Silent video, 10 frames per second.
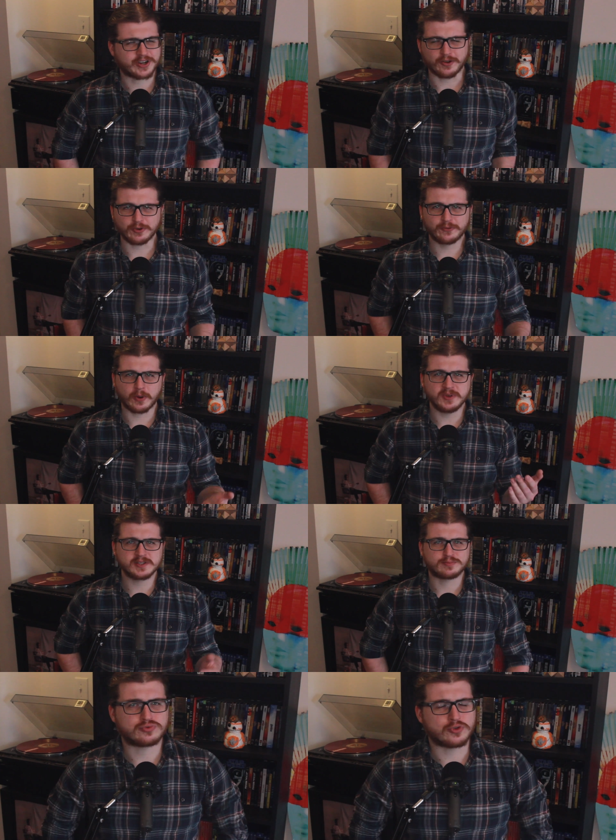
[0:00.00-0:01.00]
recovering from
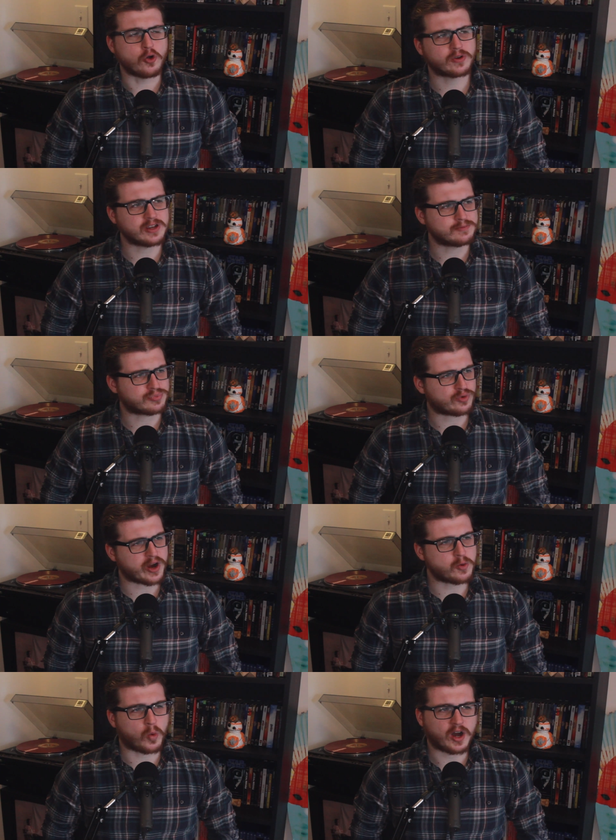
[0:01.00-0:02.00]
his broken,
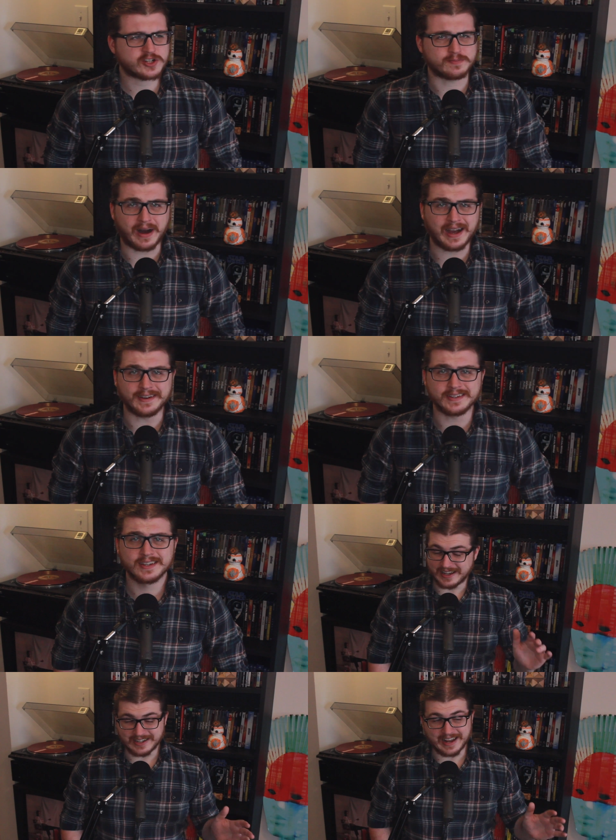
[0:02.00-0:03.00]
brainwashed mind.
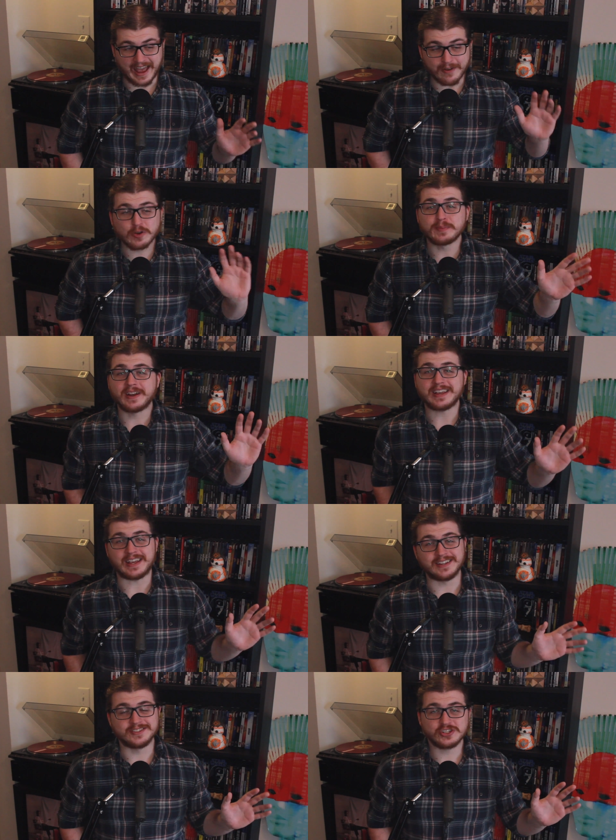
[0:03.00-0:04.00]
And everybody
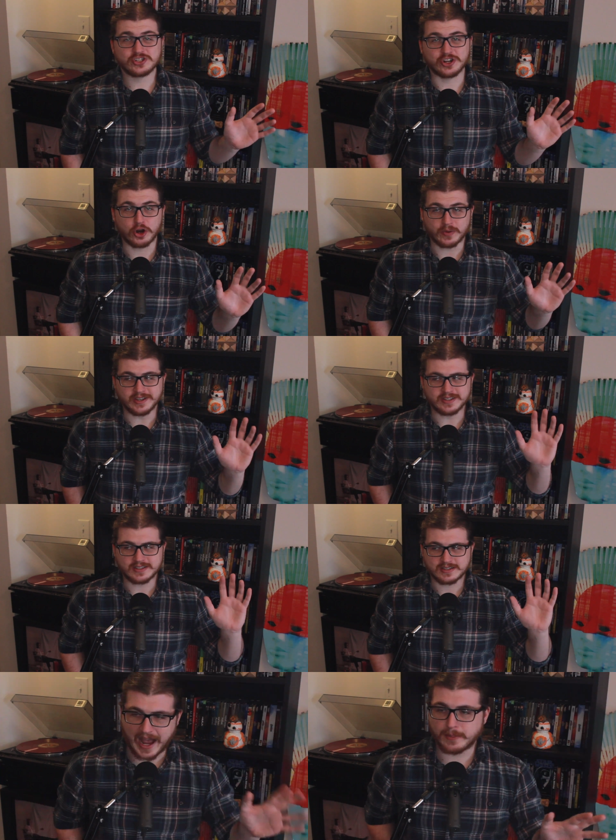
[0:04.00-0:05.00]
in this show
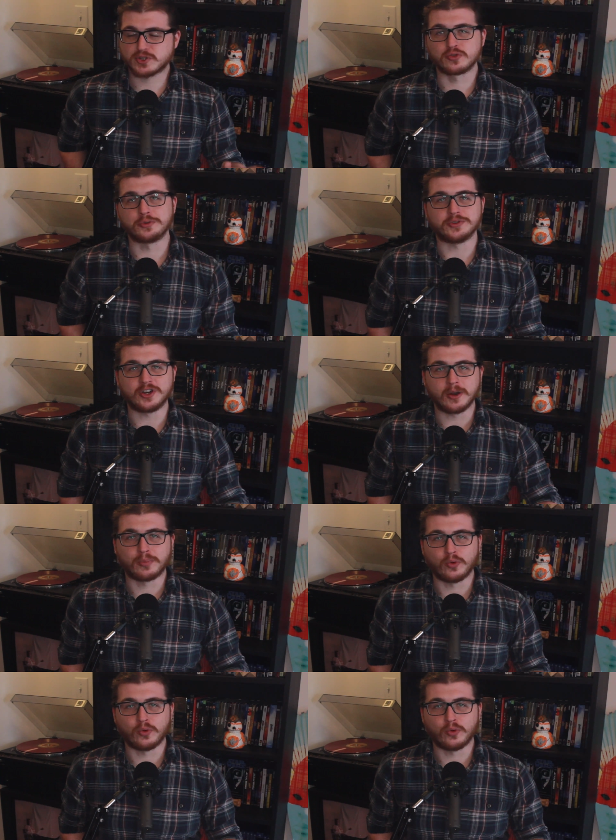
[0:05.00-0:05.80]
is absolutely on